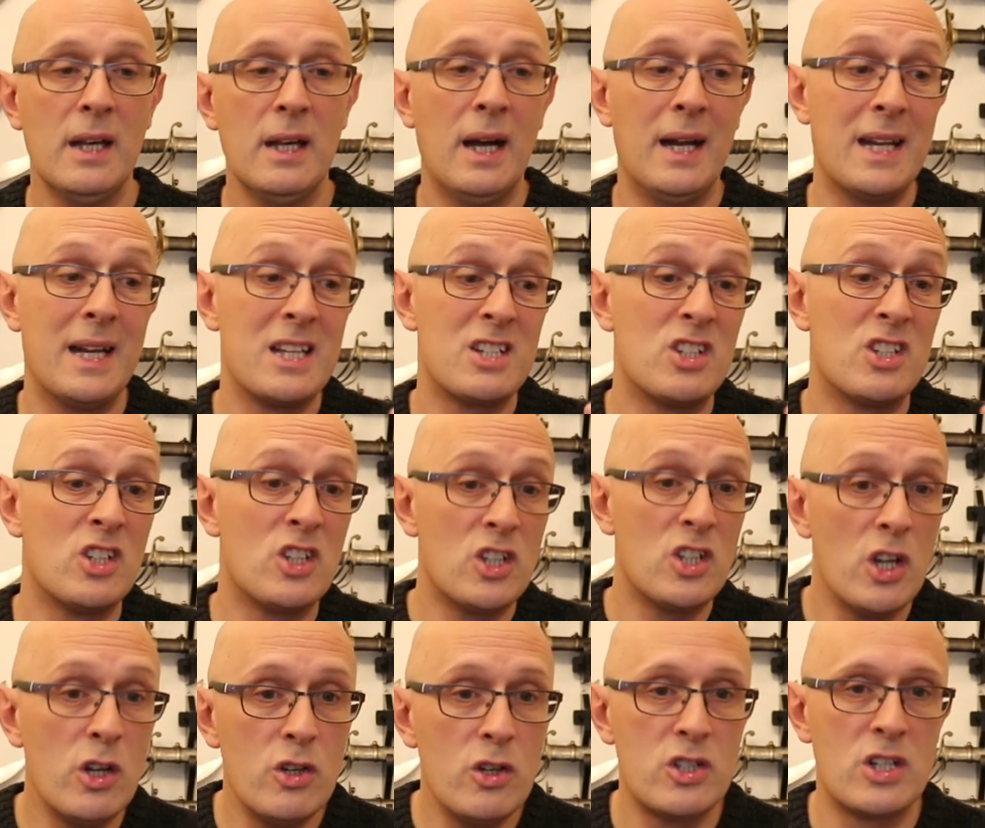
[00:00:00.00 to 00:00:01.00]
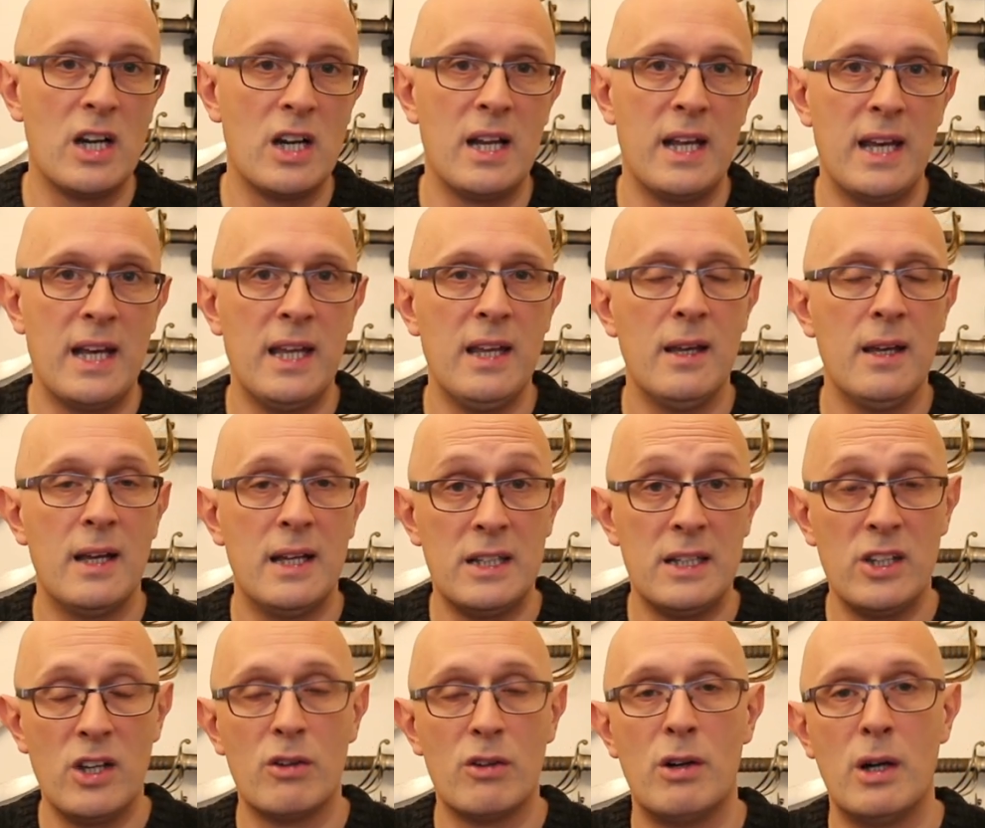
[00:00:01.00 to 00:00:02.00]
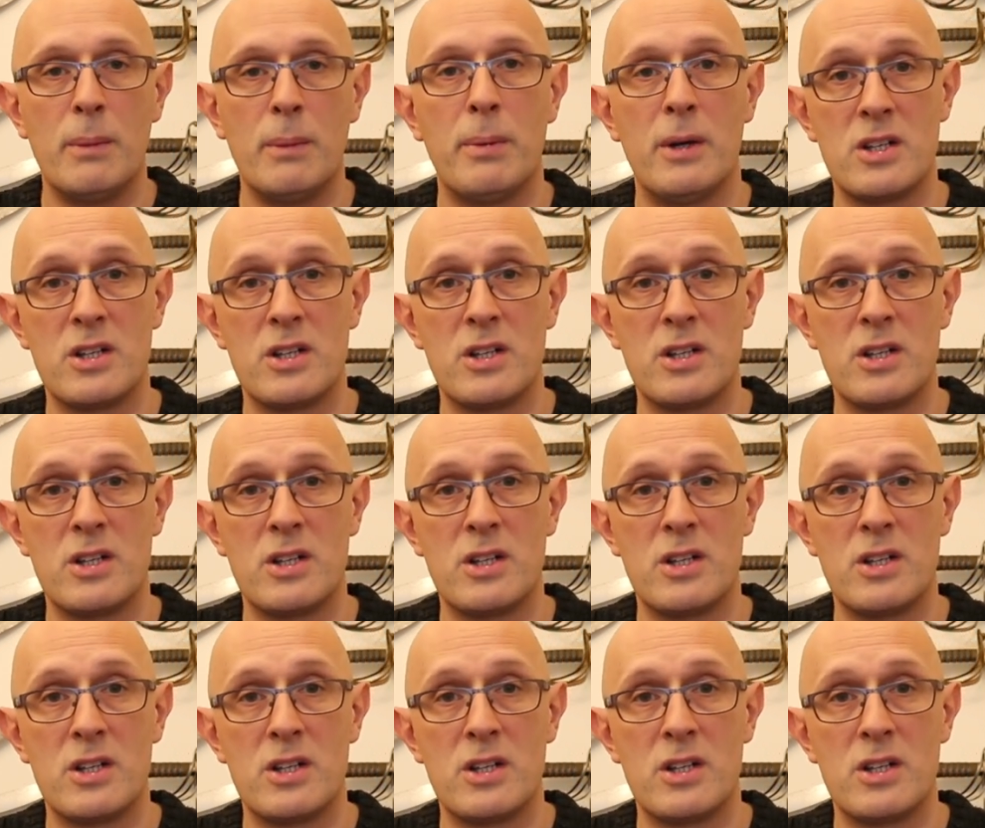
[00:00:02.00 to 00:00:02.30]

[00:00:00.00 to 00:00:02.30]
and it's usually, in Europe,